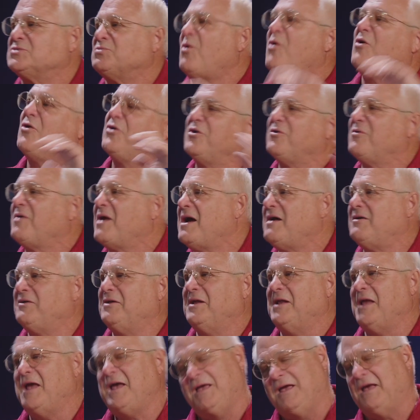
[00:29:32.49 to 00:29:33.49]
walking around
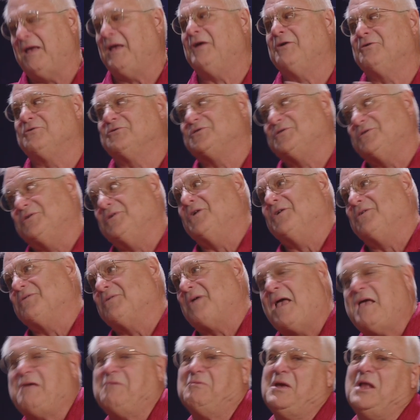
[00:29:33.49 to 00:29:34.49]
and
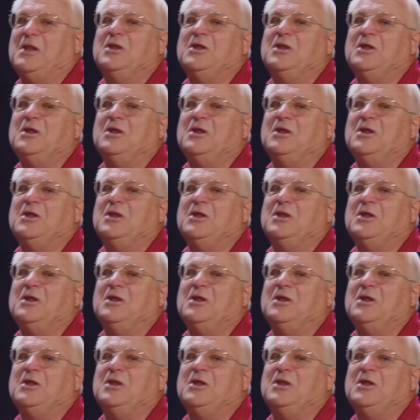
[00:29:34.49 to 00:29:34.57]
hey,